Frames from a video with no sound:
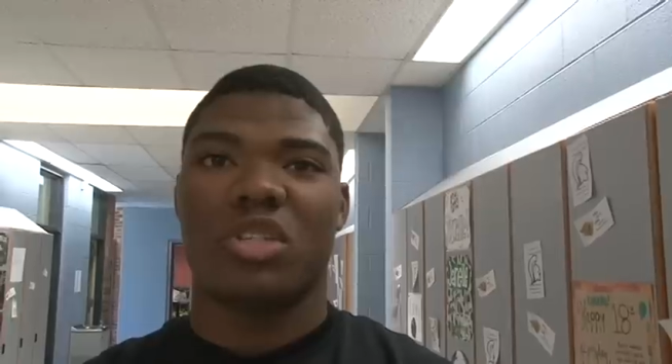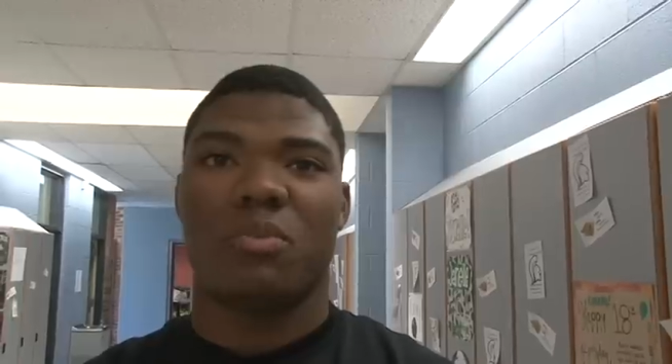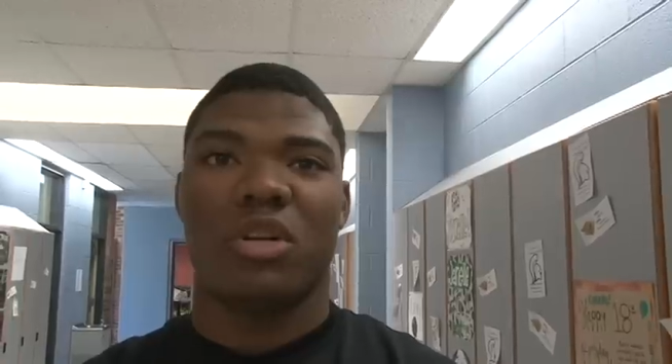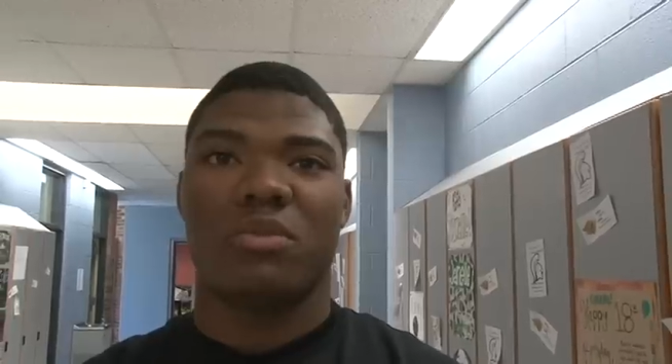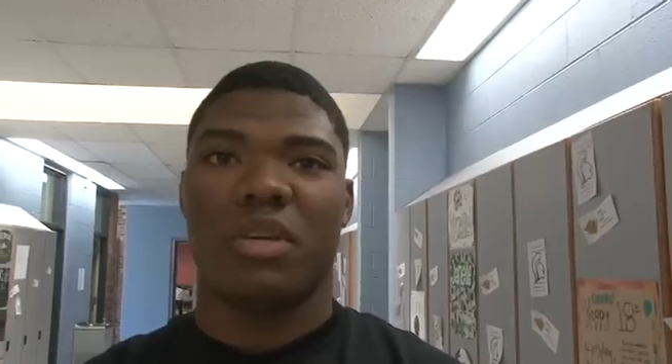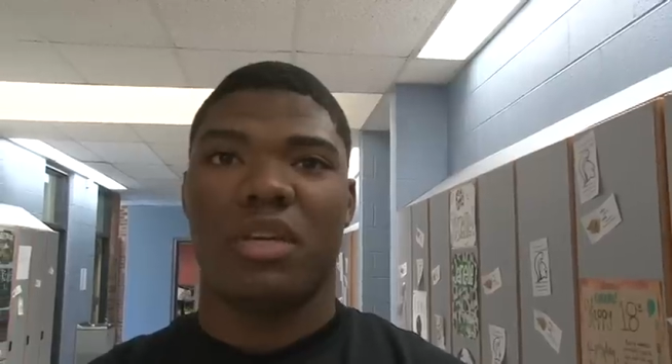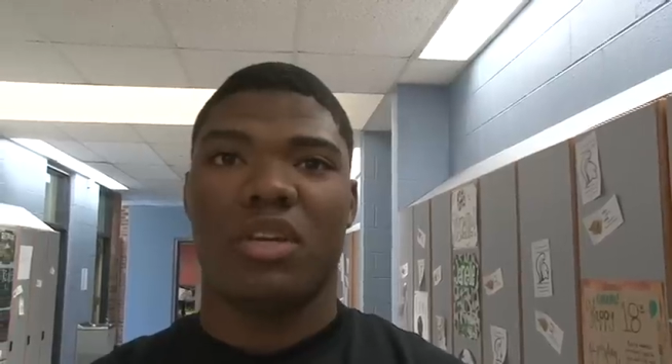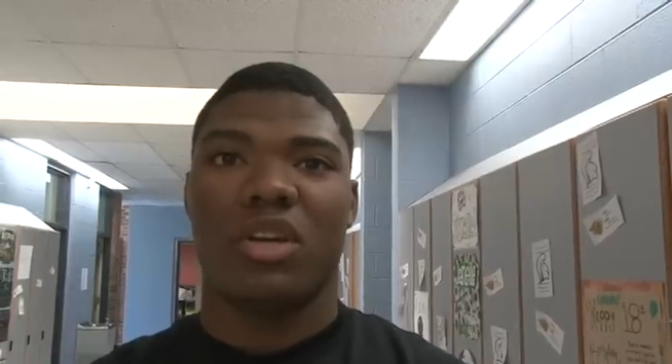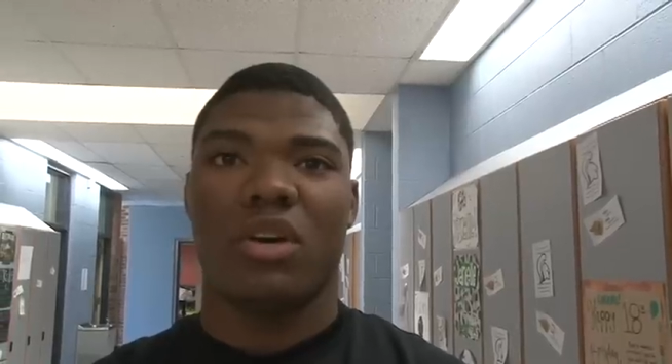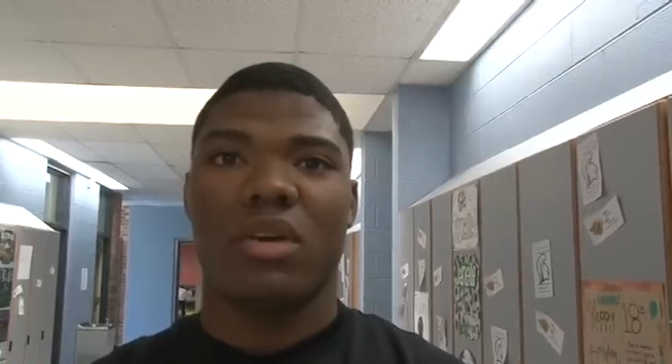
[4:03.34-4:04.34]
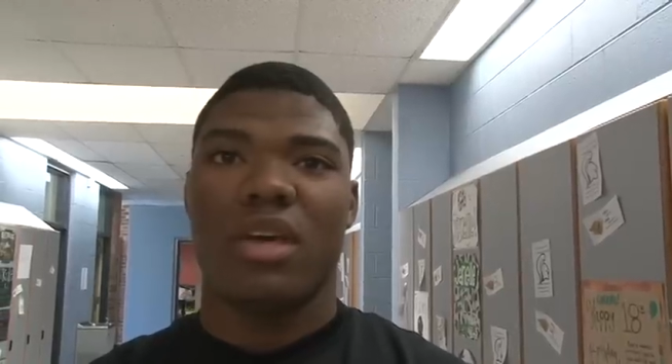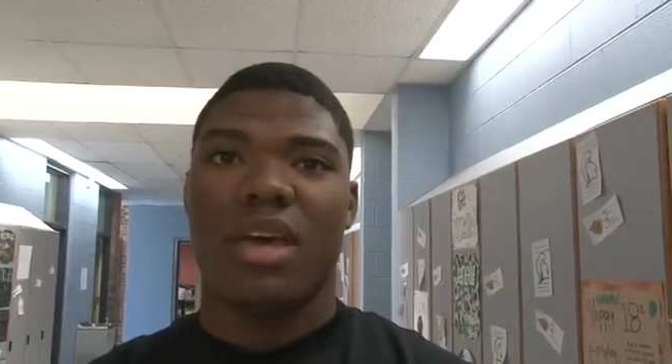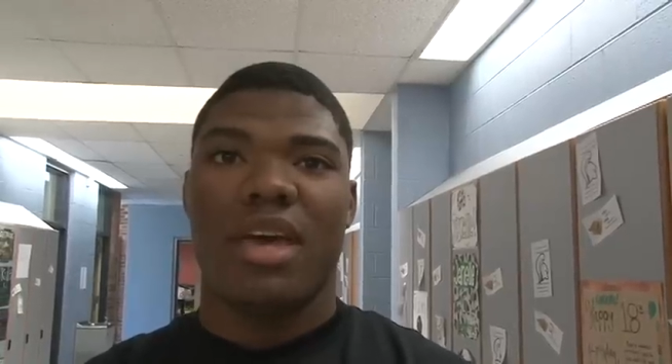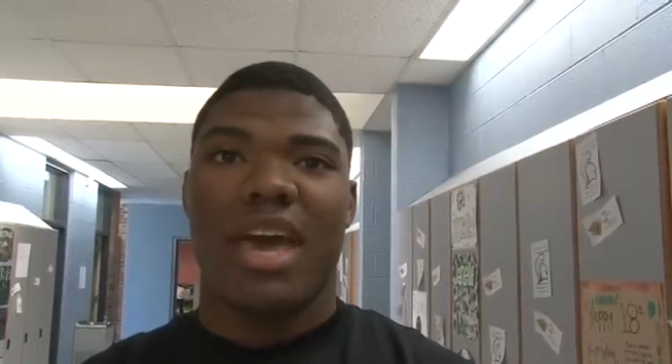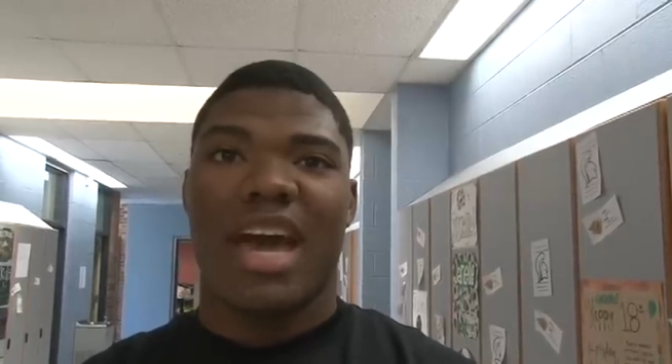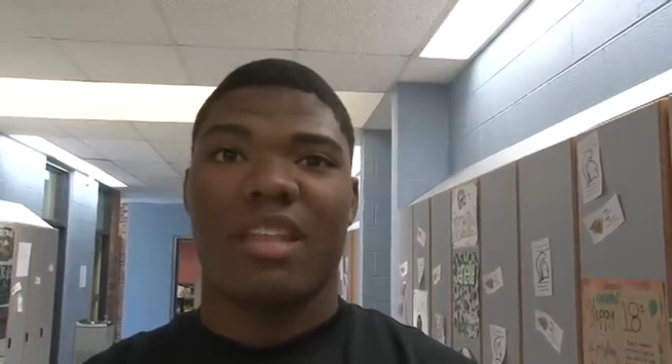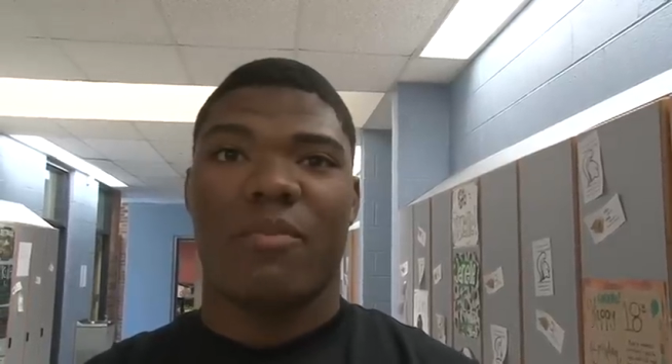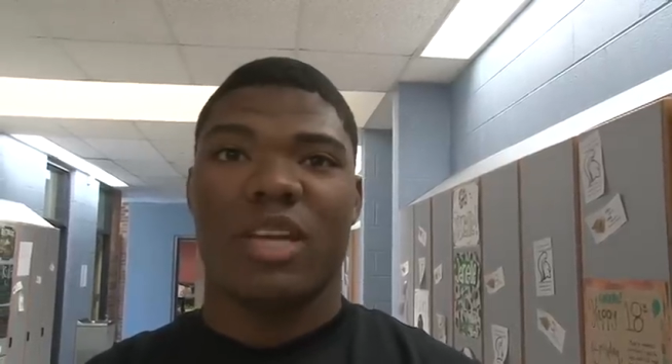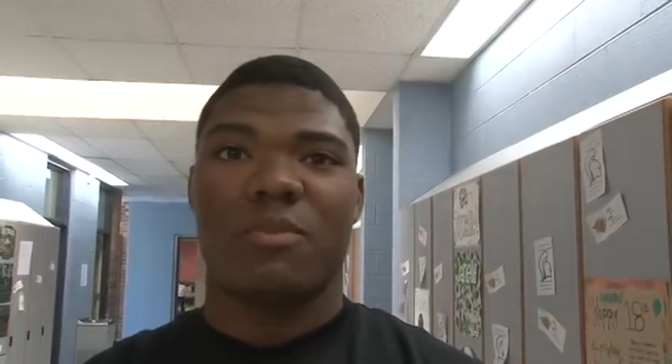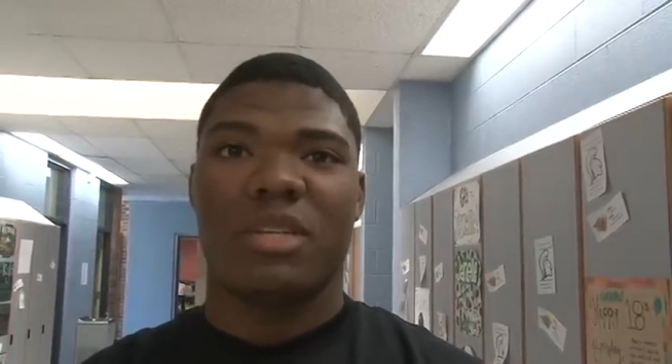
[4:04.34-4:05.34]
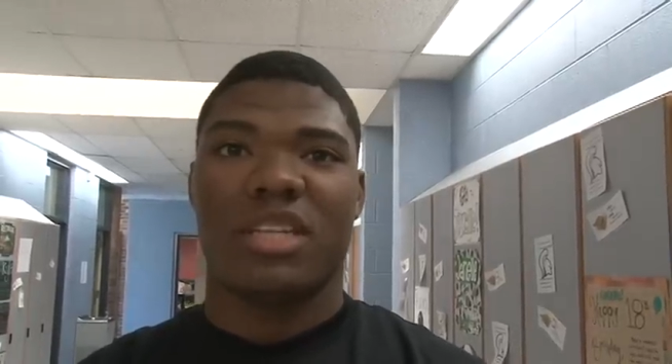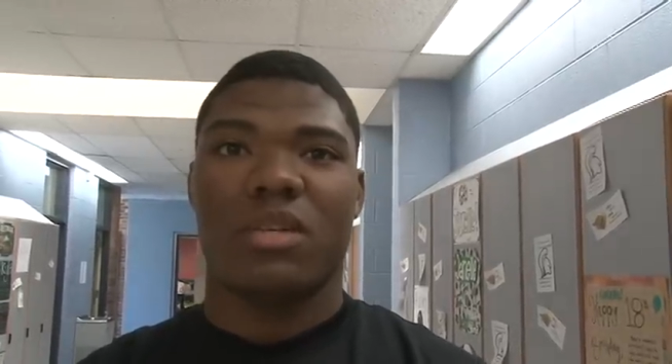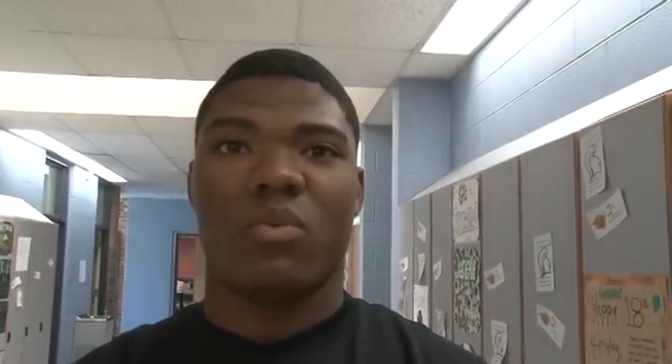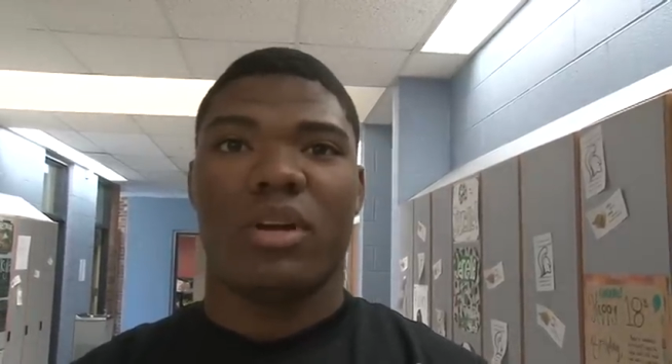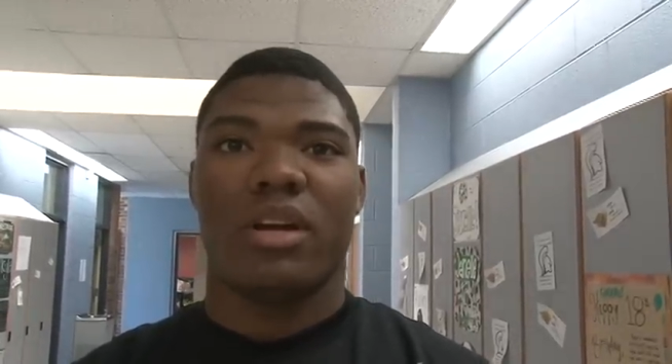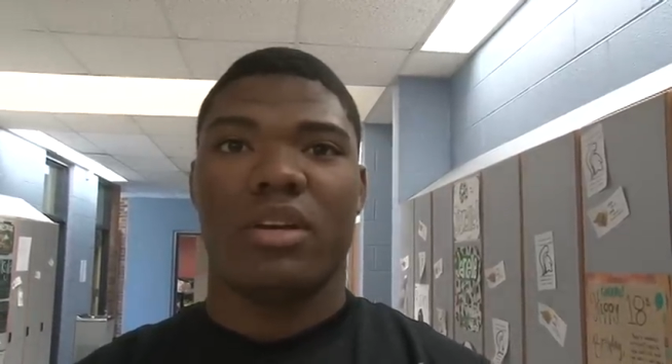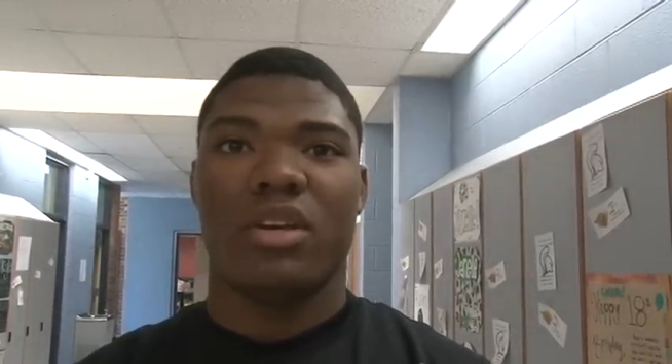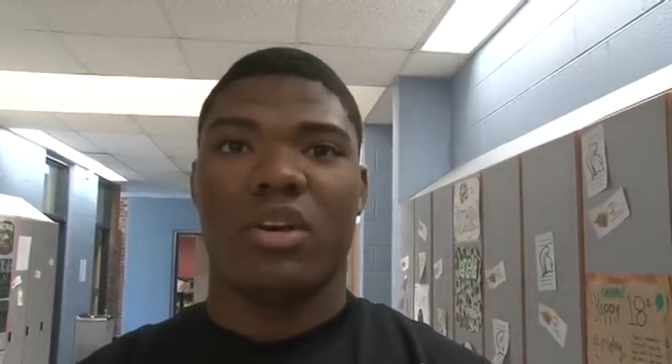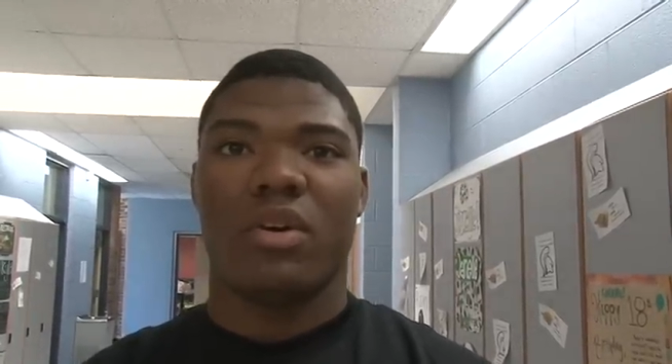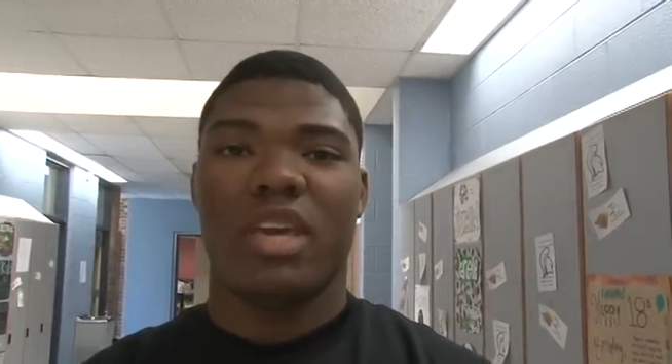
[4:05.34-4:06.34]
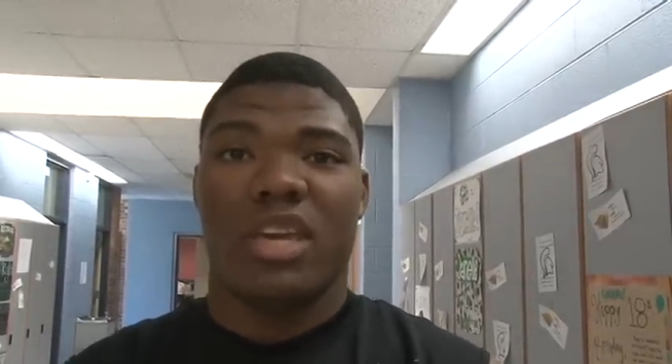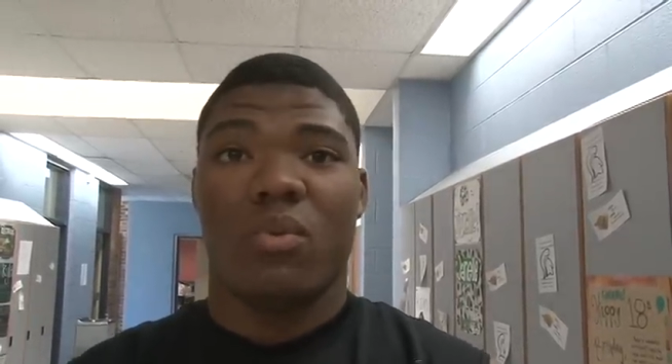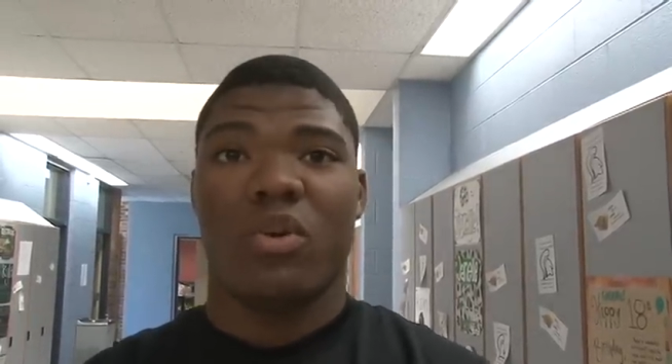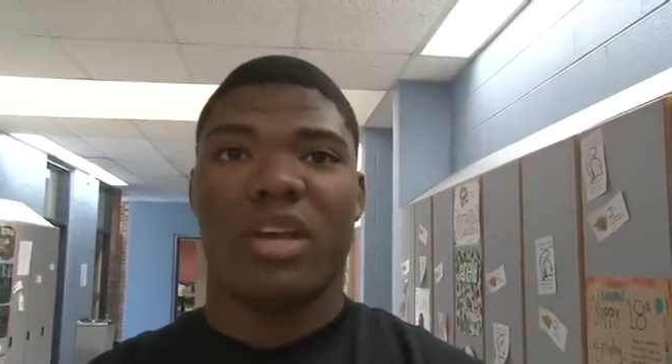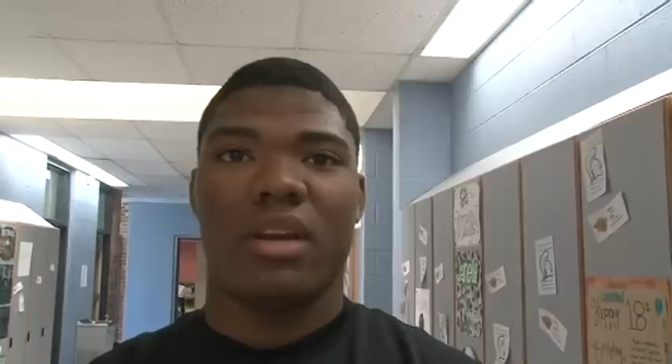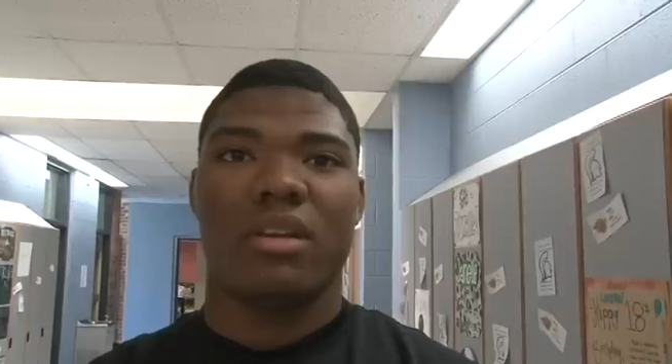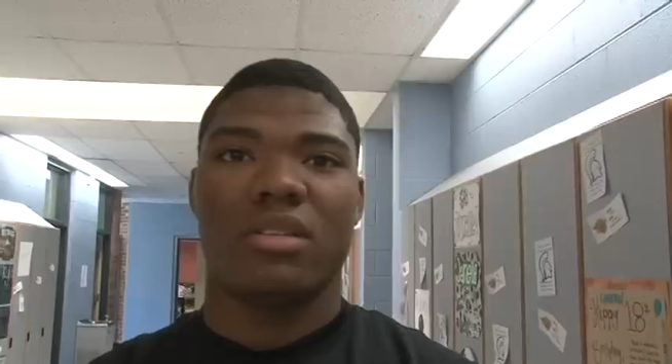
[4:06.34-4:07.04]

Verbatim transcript: just puts me, you know, at the best position where you know he can win.